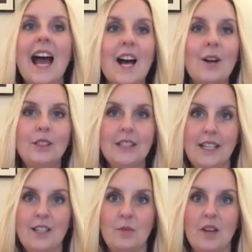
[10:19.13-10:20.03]
owl
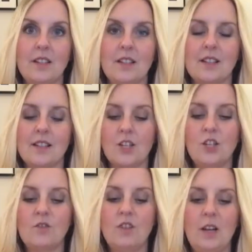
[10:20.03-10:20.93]
needle minders. I
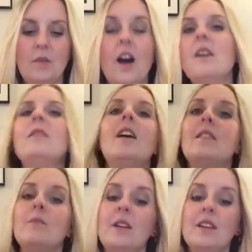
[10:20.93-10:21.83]
should really, I,
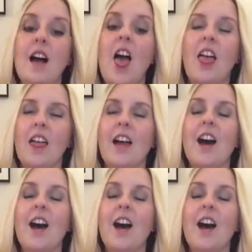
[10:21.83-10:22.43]
I'll ugh,